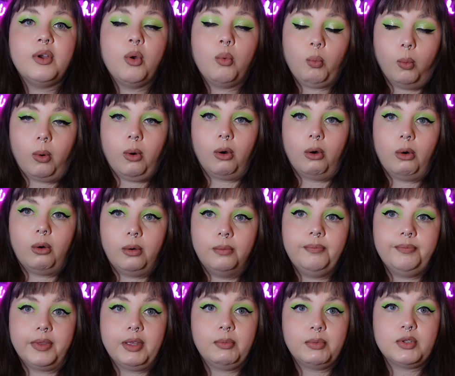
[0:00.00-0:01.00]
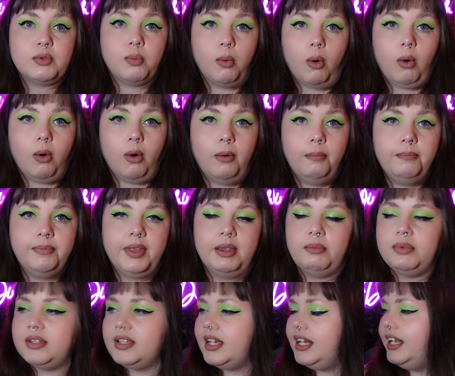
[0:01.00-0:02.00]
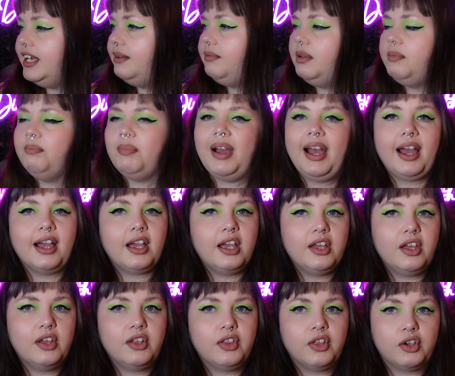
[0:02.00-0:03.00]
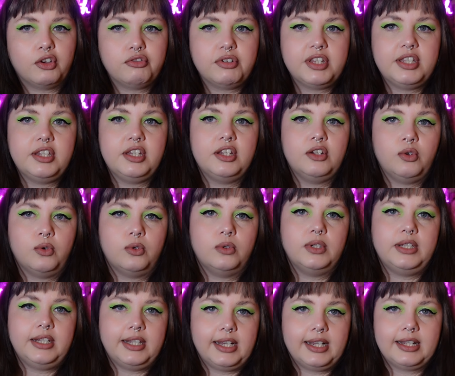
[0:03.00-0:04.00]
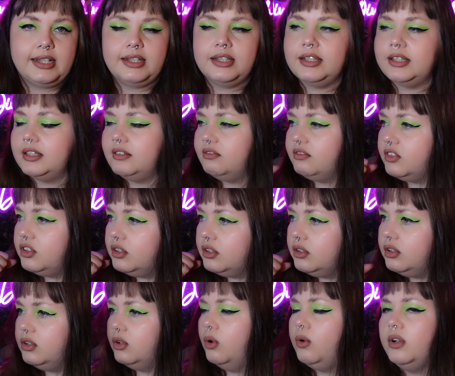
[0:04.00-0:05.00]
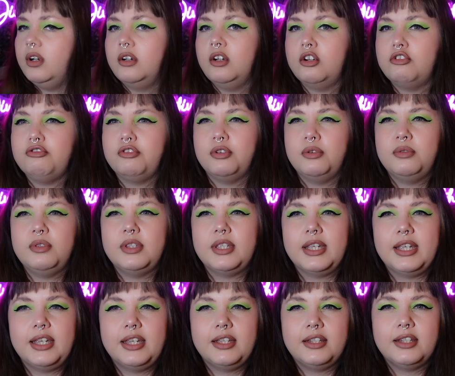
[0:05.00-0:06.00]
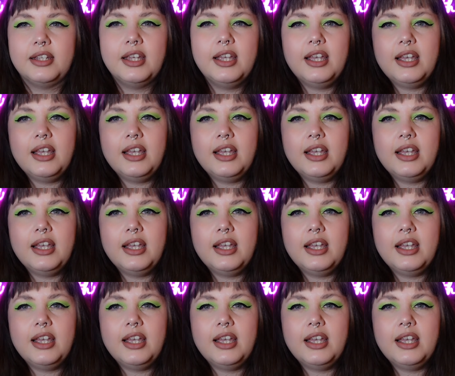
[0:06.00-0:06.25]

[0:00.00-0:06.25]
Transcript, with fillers: War. It was war. It was claiming back the Christian Holy Land and going on a crusade,